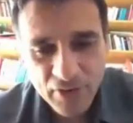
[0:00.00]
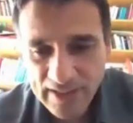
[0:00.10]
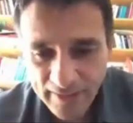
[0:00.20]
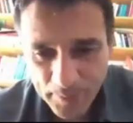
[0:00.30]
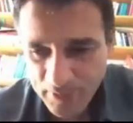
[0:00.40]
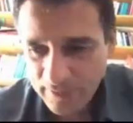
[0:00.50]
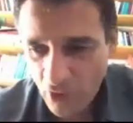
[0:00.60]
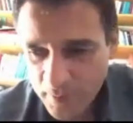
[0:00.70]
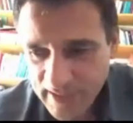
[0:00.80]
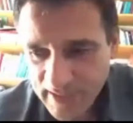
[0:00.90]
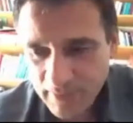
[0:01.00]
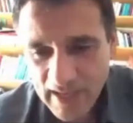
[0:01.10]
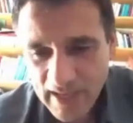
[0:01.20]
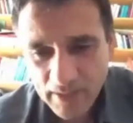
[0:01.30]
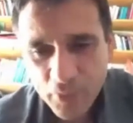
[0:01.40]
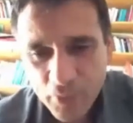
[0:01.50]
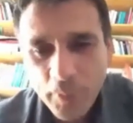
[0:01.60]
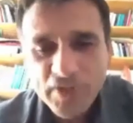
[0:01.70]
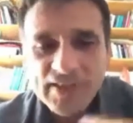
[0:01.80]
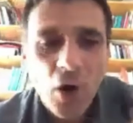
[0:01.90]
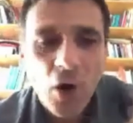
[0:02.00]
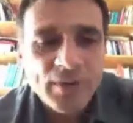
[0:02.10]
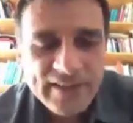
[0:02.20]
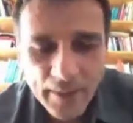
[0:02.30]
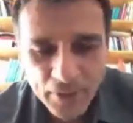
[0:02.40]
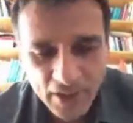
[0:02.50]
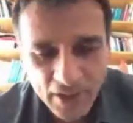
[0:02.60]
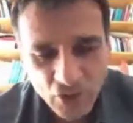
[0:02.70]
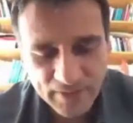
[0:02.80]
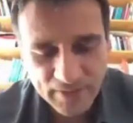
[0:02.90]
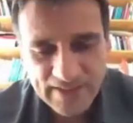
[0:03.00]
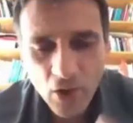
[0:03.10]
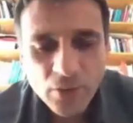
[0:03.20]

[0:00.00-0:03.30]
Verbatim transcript: Every interpret comes and proposes his own interpretation,